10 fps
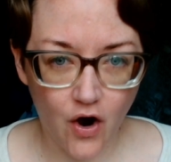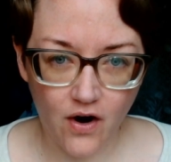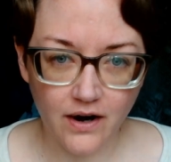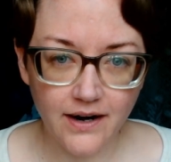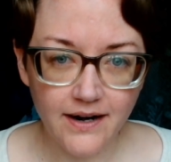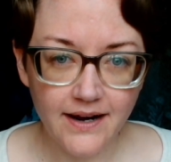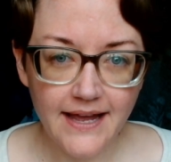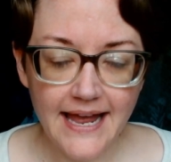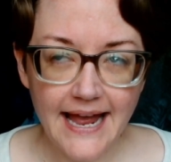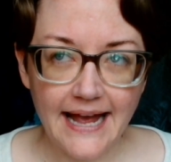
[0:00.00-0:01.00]
are
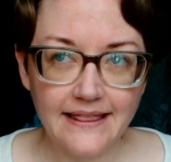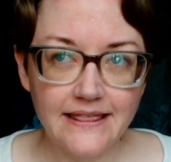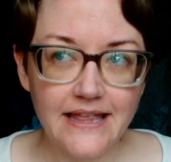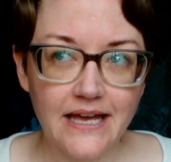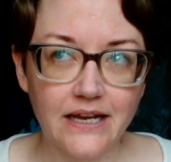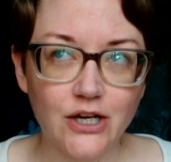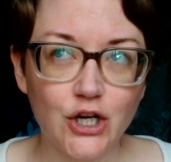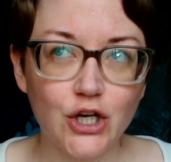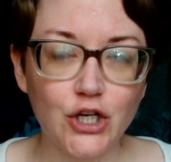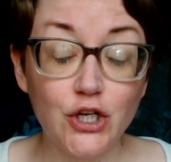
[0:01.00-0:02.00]
and
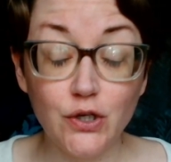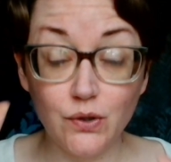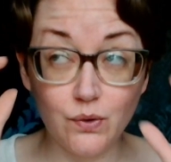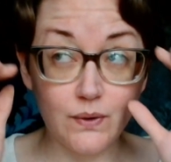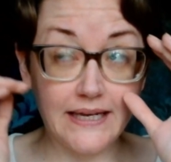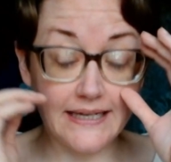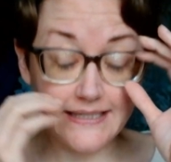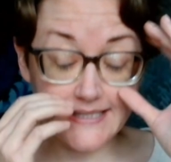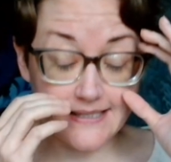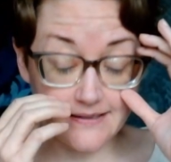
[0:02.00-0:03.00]
then you get
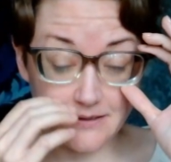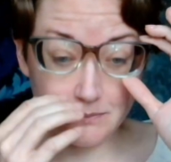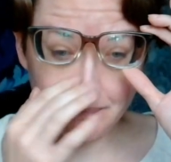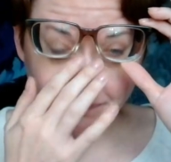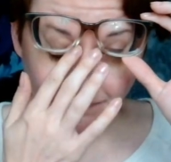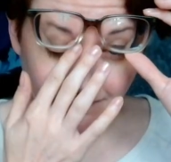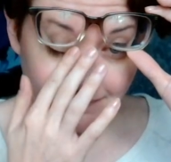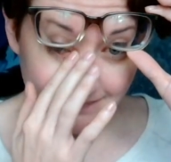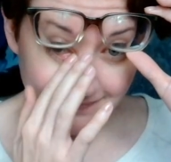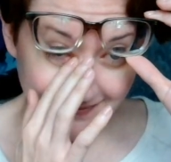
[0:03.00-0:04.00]
to
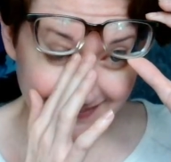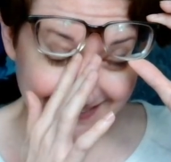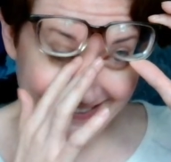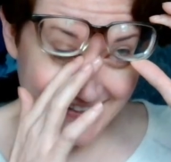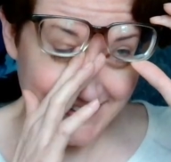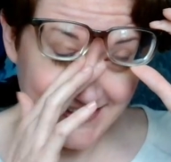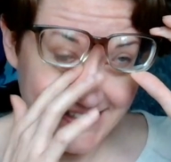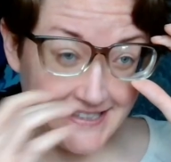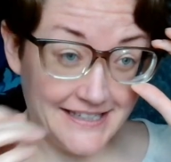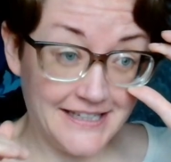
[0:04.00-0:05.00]

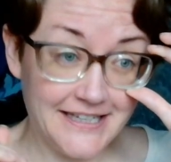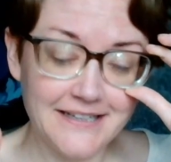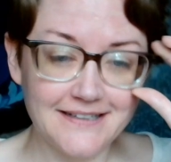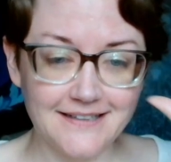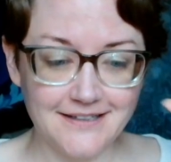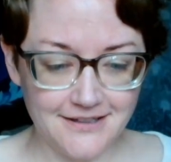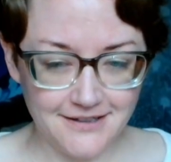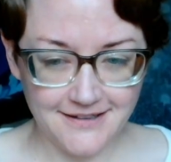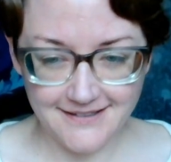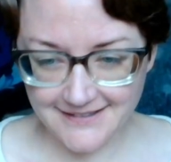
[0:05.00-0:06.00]
nuggy
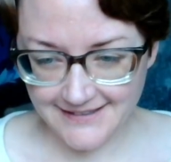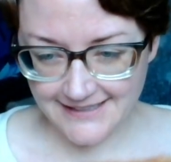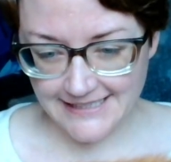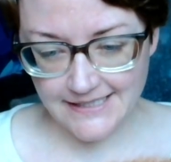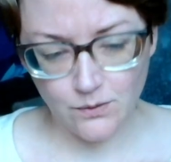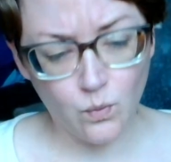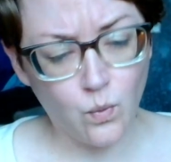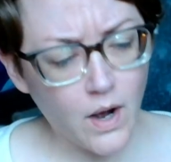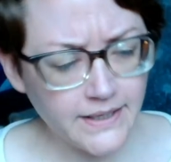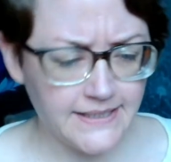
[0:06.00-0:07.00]
see
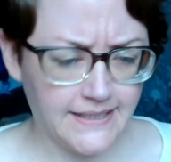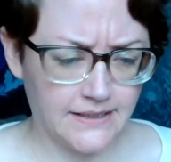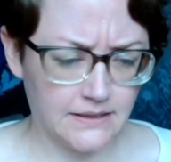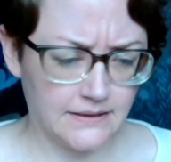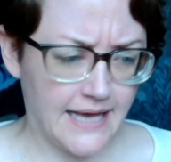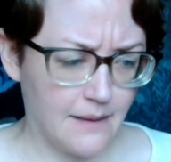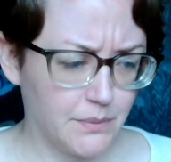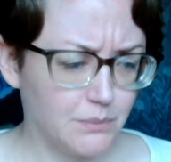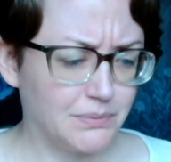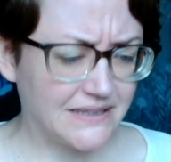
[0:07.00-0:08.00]
want in the lap.
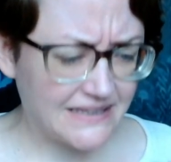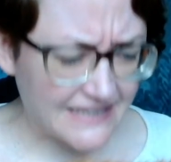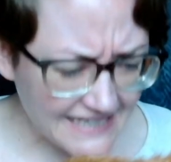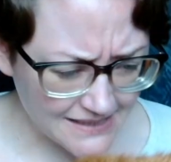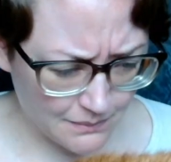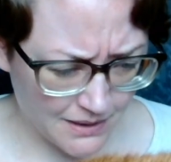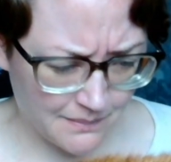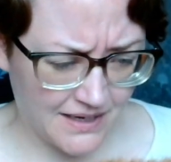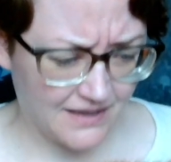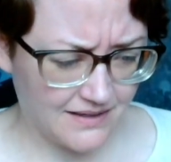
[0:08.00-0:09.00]
Please,
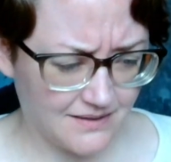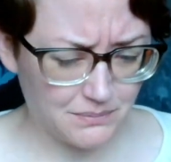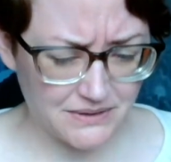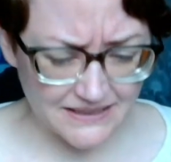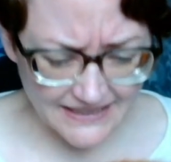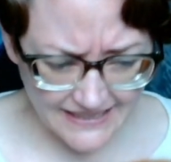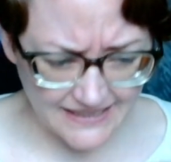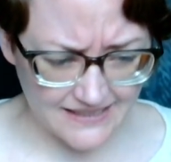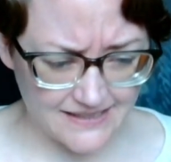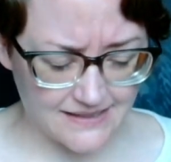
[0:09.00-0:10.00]
mama.
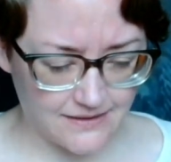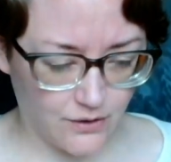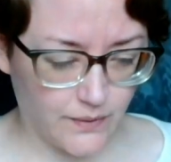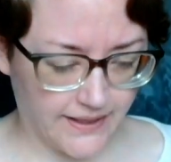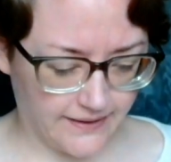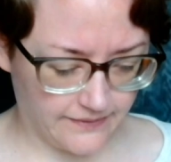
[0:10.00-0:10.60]
Please. Okay